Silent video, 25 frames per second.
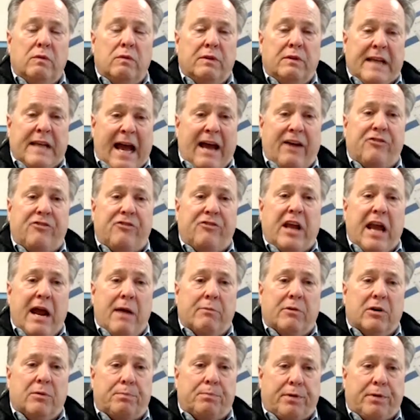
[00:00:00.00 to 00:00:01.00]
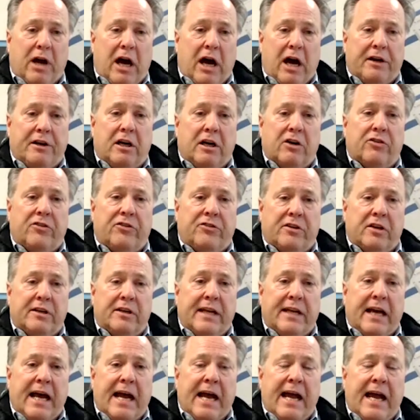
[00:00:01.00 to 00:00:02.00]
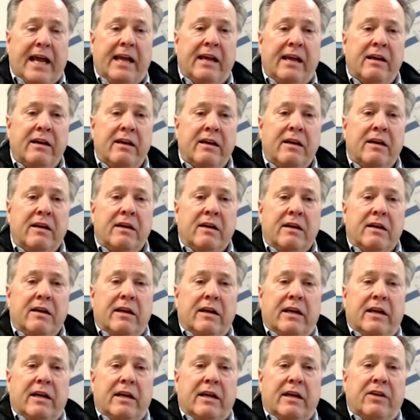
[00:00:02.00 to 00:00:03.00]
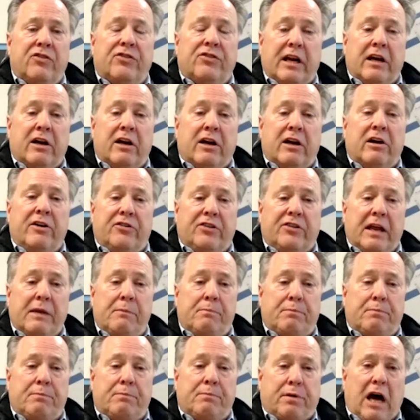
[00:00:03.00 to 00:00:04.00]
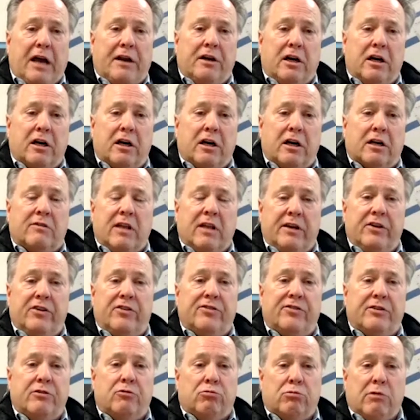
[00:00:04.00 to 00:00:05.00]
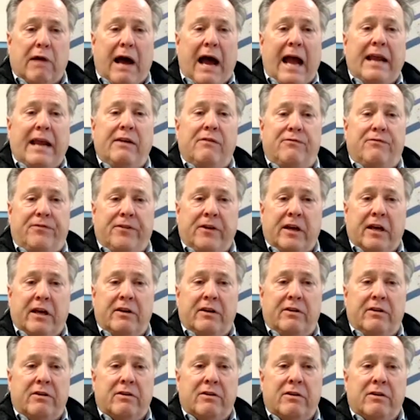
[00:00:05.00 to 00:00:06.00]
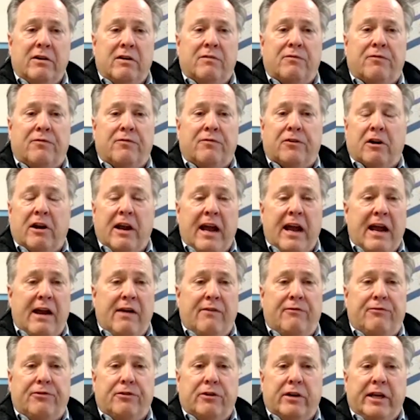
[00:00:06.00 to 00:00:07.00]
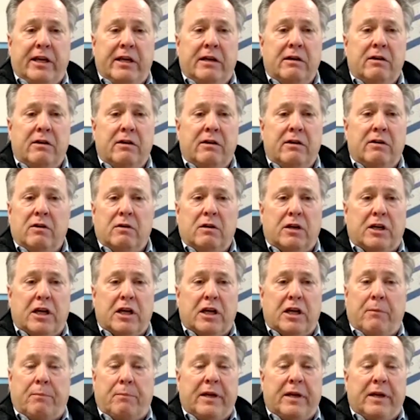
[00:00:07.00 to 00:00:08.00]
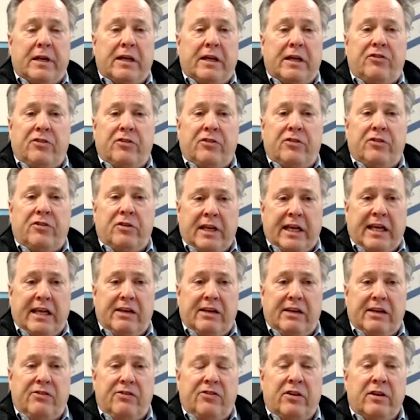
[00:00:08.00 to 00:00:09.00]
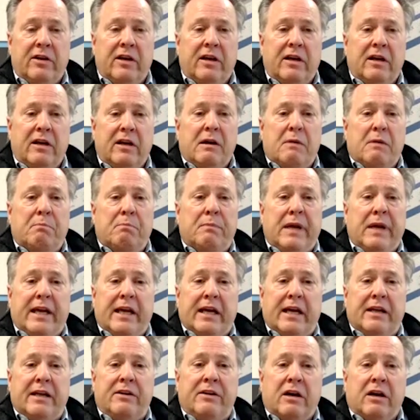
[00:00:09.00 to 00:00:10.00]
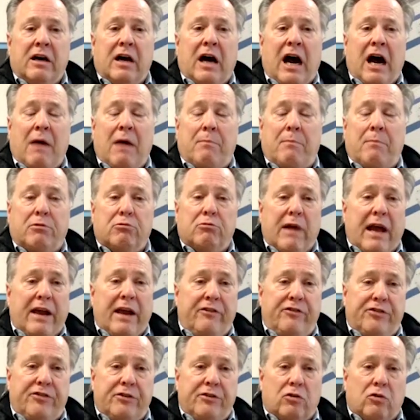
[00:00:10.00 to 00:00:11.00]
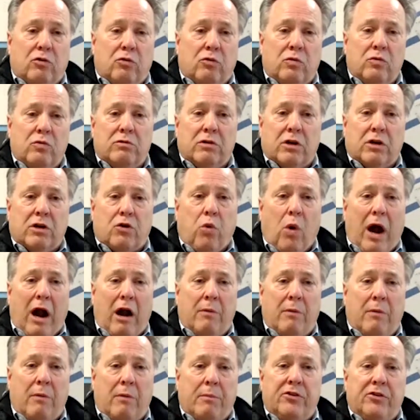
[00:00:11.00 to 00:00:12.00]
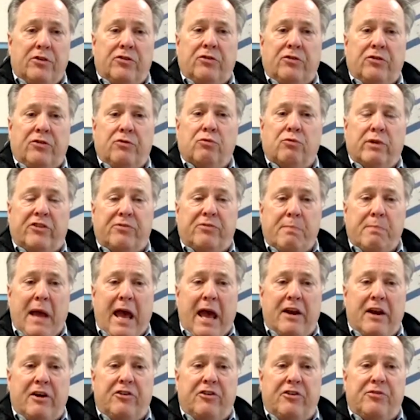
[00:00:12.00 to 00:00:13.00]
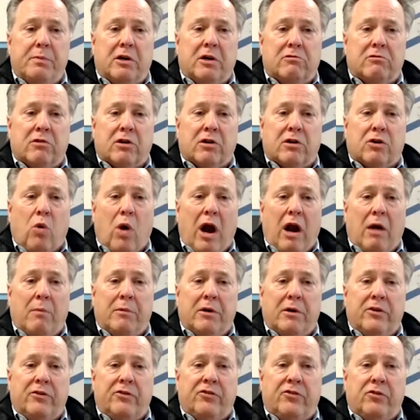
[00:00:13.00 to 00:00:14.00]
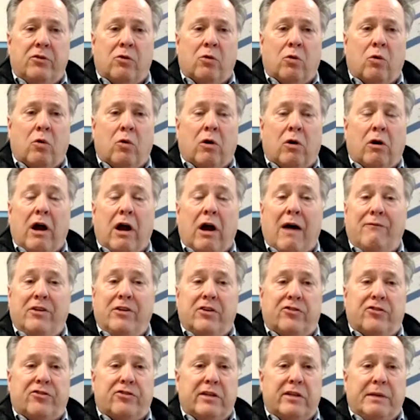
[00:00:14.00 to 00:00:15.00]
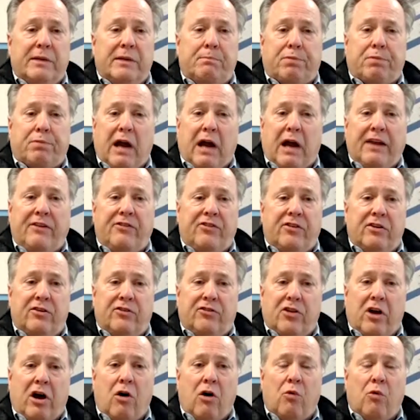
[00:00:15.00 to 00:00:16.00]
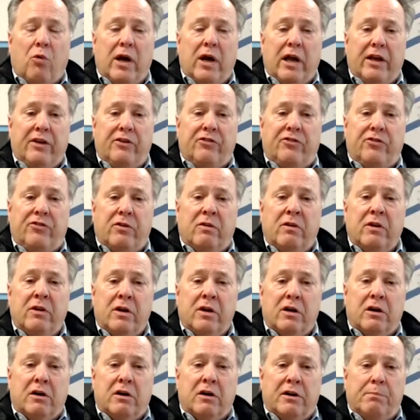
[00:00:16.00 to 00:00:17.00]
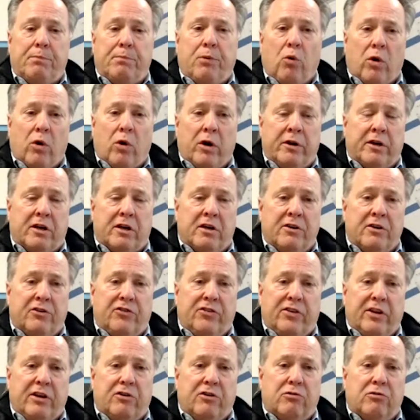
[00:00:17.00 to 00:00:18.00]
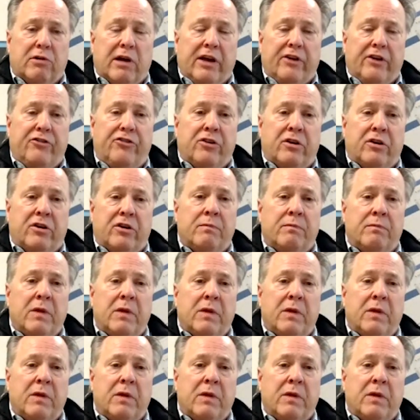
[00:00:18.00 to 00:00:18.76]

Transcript: dash camera products today is there is a product that is the right fit for every company's needs, be it operational requirements, risk management requirements, or obviously price is always an important consideration.